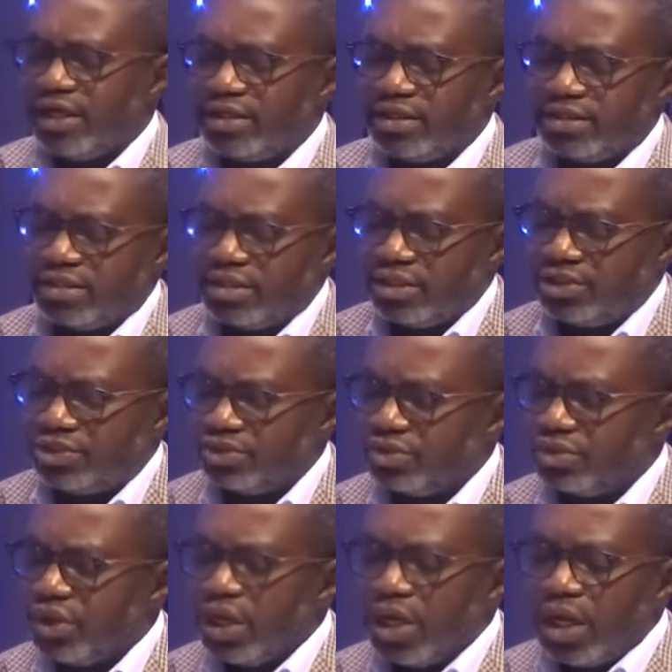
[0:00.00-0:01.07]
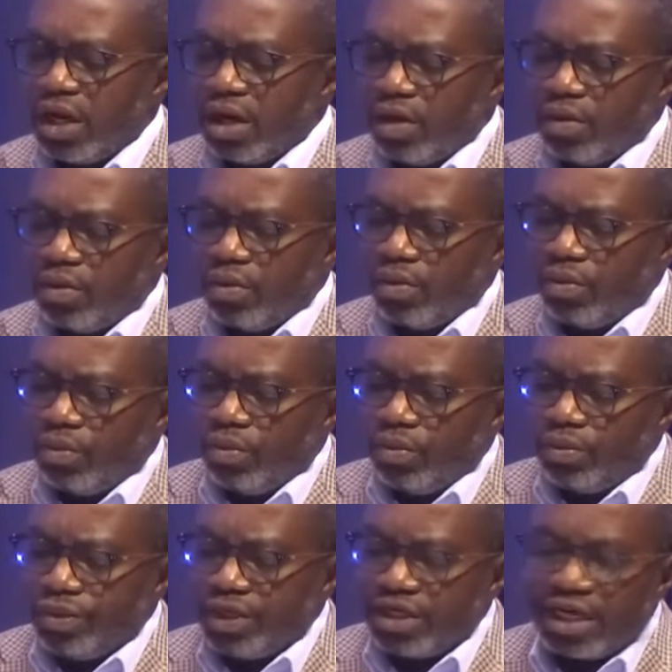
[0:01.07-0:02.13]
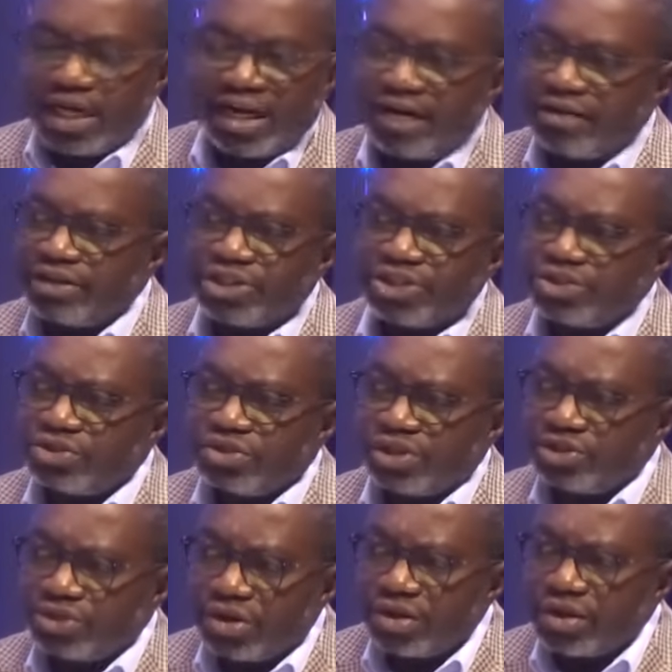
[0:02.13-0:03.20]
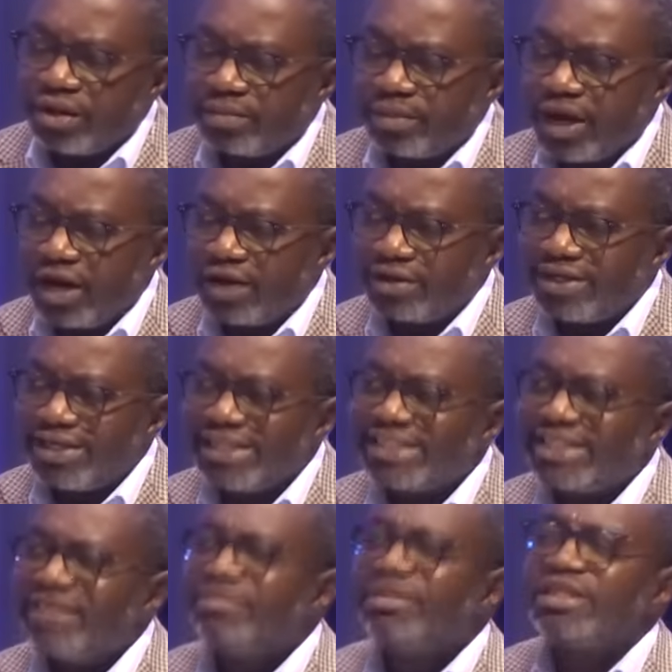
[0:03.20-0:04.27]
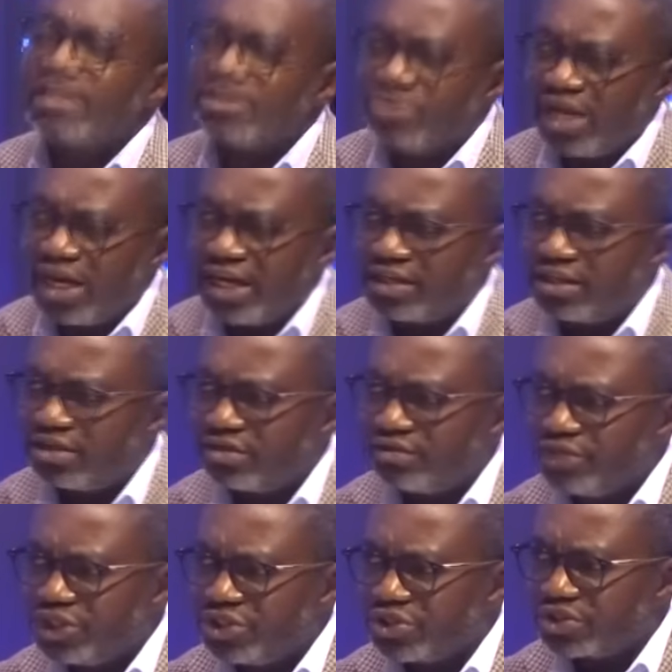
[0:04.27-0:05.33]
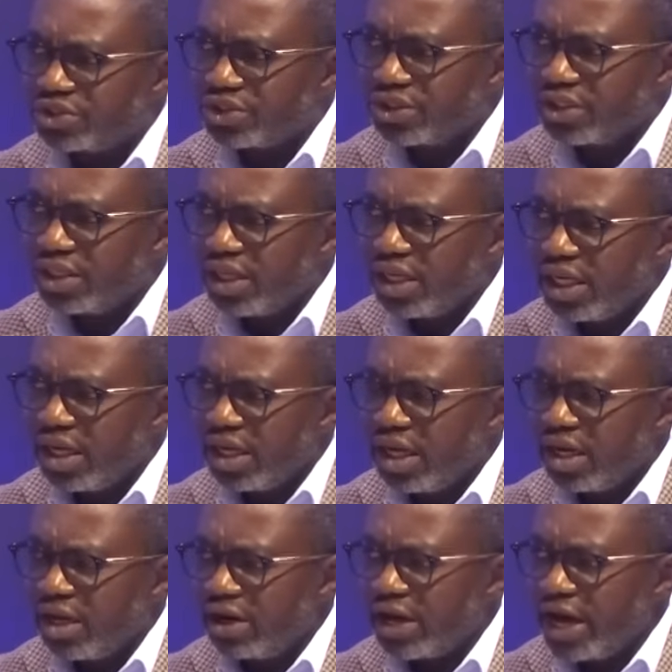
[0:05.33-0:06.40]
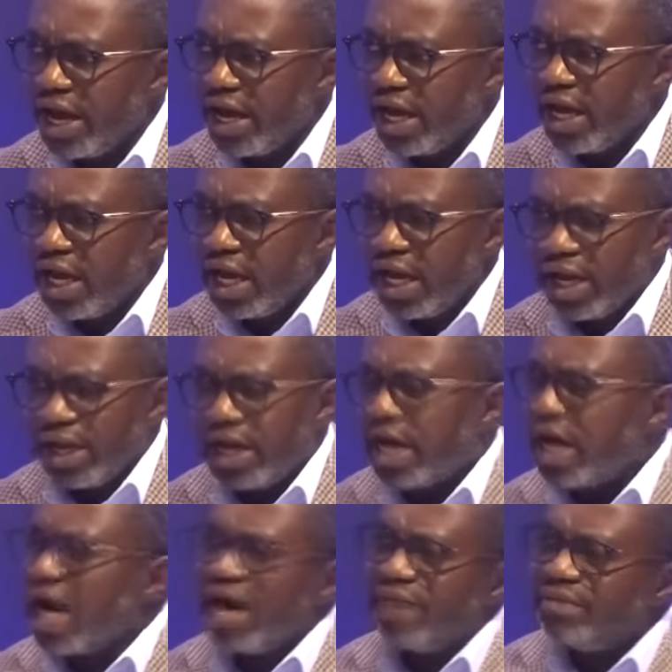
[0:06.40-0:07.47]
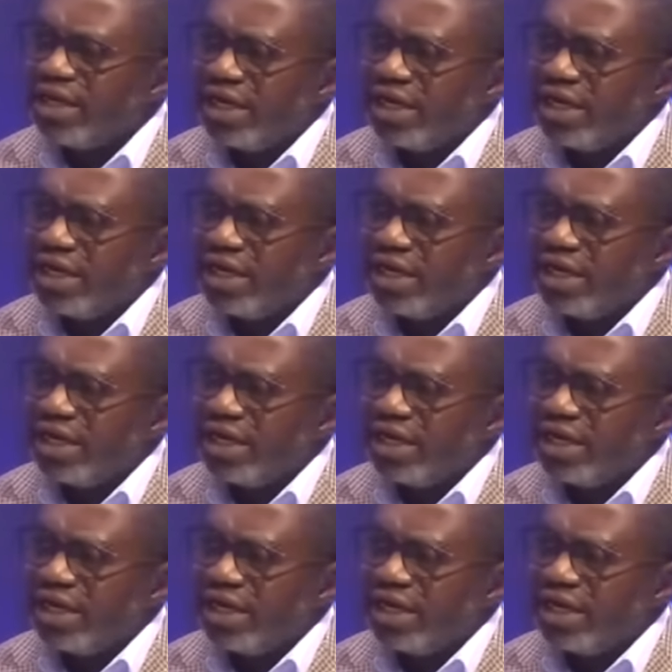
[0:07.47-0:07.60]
this issue. The declarations you're talking about is limited to elected officials. Okay? Now, how many